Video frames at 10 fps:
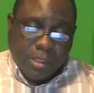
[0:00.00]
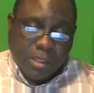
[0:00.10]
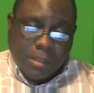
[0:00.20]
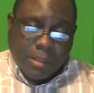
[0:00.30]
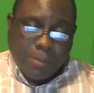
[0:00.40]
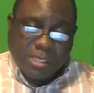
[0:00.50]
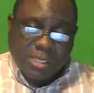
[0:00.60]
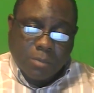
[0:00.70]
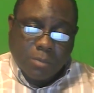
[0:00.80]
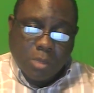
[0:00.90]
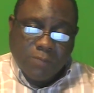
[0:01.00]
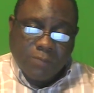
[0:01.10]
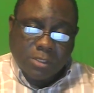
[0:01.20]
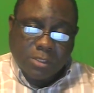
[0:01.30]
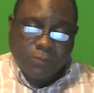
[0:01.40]
The basic model for
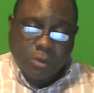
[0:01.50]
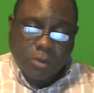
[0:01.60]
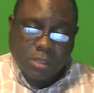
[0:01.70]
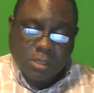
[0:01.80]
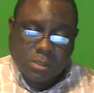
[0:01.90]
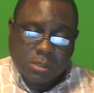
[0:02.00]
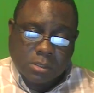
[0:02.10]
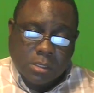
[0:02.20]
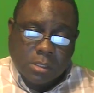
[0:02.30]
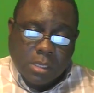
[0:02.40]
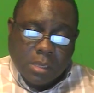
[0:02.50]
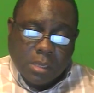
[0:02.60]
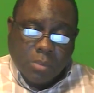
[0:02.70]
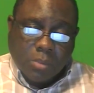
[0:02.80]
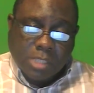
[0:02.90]
the focus,
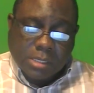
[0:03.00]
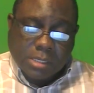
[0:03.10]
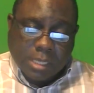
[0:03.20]
which is